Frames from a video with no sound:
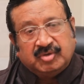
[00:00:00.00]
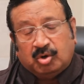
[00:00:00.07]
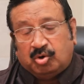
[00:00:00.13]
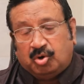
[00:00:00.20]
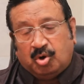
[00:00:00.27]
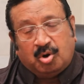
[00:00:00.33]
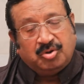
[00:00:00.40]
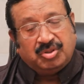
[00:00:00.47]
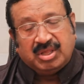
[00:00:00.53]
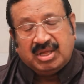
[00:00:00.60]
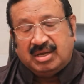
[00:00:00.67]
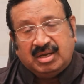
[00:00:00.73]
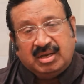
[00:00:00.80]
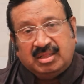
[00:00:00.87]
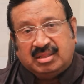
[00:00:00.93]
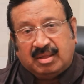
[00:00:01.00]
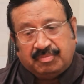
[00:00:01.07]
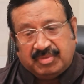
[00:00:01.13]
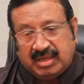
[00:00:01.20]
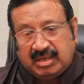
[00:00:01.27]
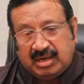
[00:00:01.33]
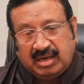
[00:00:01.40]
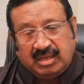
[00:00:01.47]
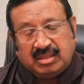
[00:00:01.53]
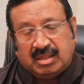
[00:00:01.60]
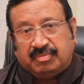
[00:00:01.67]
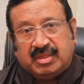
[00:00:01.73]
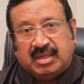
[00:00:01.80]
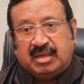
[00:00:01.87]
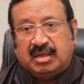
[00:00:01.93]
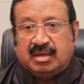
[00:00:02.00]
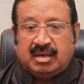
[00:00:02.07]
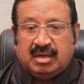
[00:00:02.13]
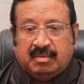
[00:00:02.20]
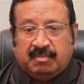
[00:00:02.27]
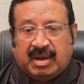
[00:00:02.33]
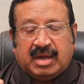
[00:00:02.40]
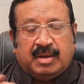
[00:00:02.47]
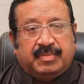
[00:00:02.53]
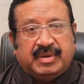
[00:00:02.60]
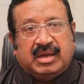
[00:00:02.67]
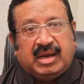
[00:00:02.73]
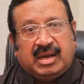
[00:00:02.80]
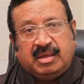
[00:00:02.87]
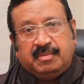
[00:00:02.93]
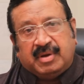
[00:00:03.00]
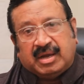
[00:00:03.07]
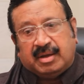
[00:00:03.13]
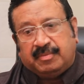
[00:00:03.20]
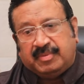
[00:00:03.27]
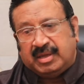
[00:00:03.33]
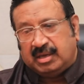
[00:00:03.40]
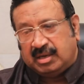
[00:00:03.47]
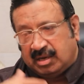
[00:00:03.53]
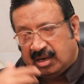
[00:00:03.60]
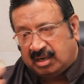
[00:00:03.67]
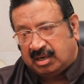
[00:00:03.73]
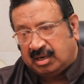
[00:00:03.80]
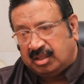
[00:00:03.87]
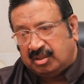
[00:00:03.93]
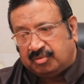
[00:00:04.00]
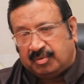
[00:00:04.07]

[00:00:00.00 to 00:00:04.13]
Don't think it is something, reading something, getting mugging, and